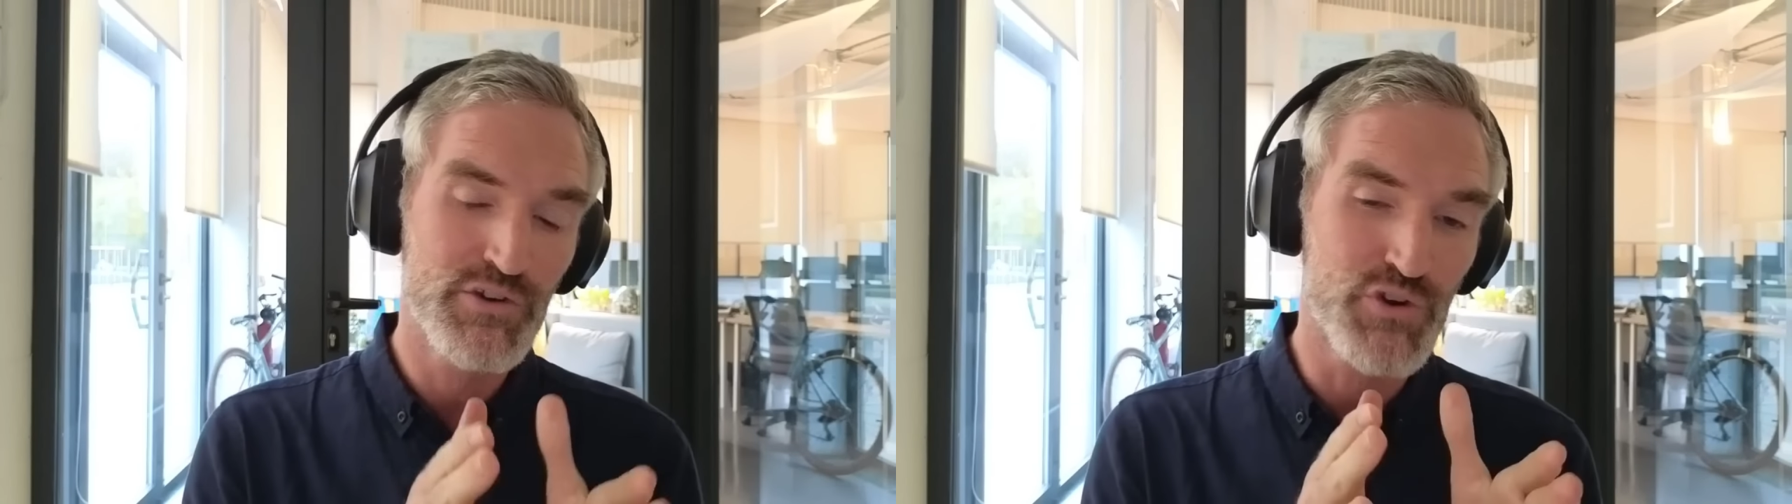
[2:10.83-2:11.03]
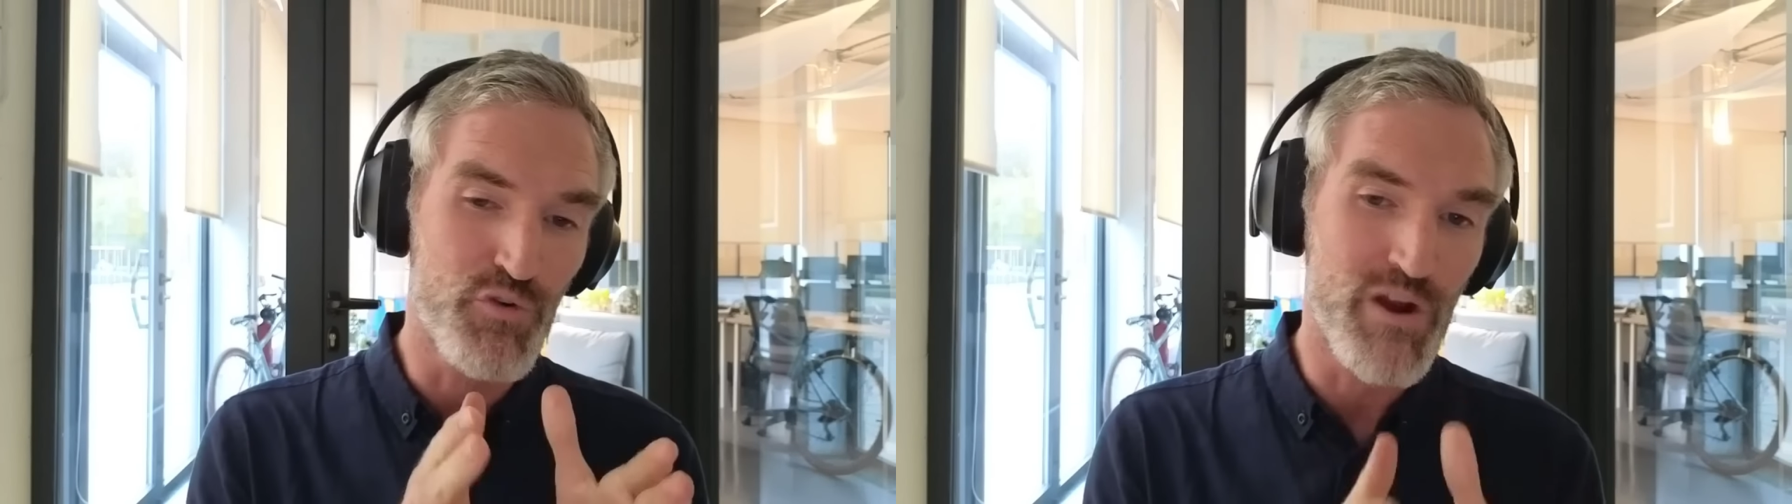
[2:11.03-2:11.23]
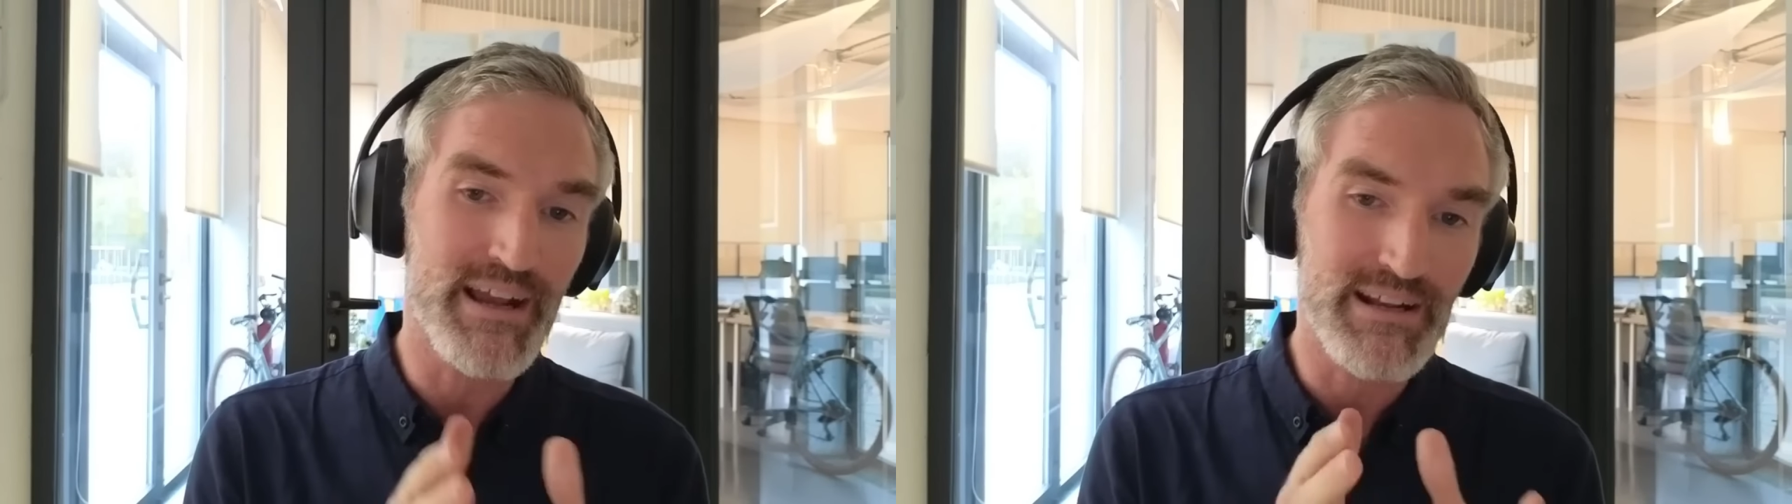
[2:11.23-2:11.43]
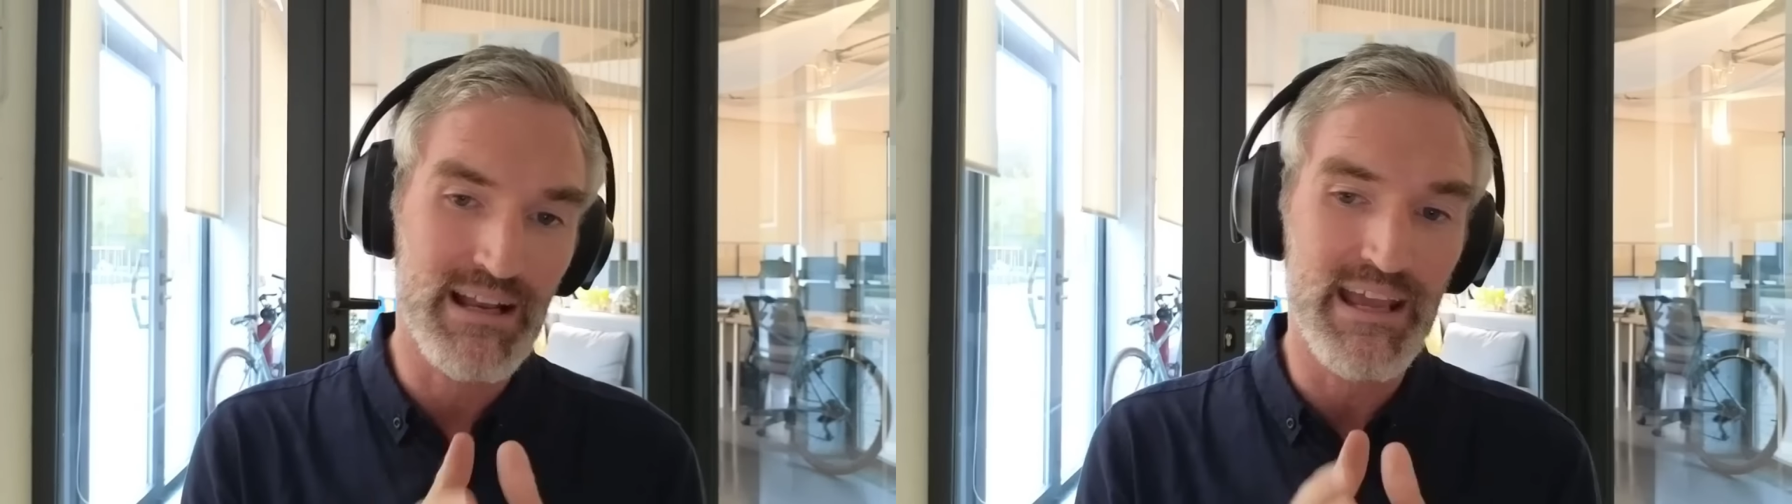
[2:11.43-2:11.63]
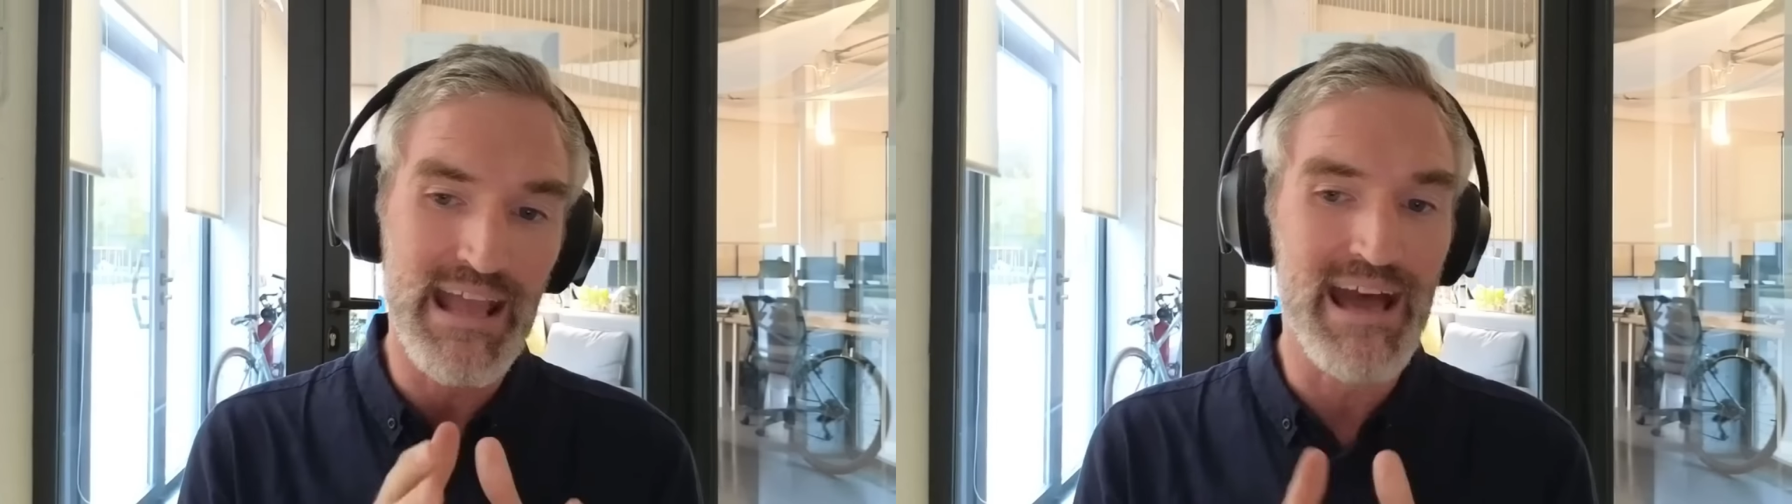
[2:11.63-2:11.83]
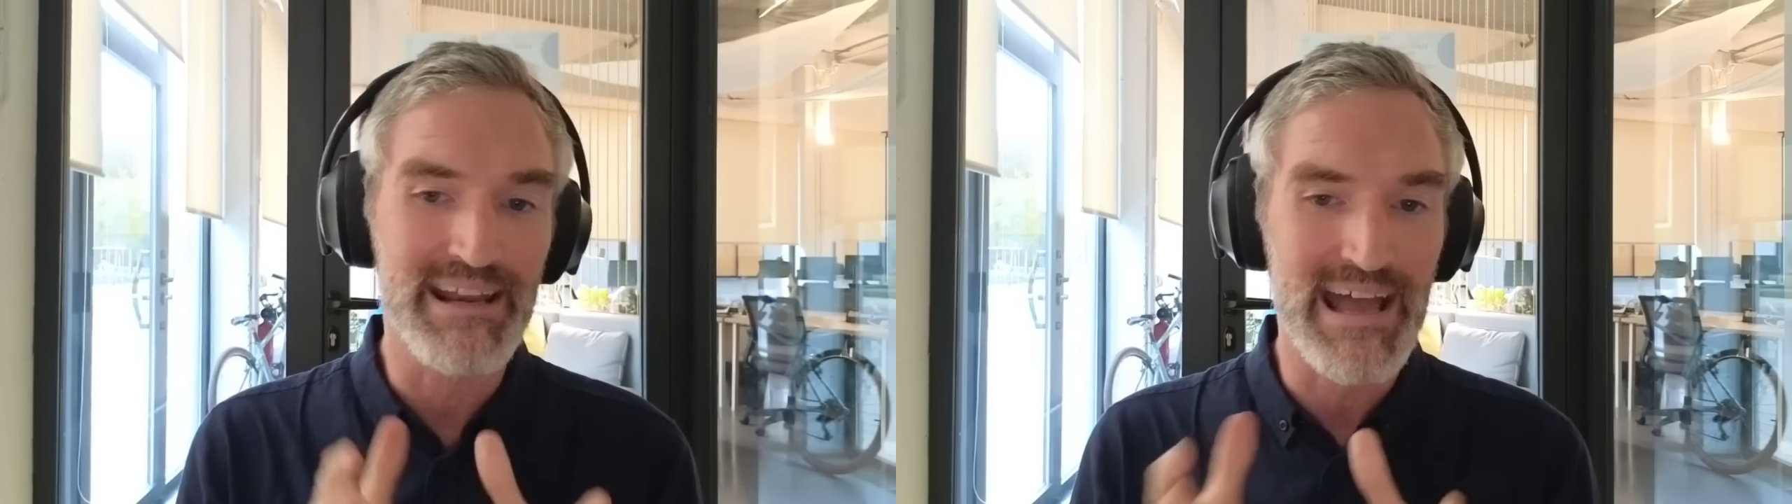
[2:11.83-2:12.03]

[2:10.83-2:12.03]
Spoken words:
directly had a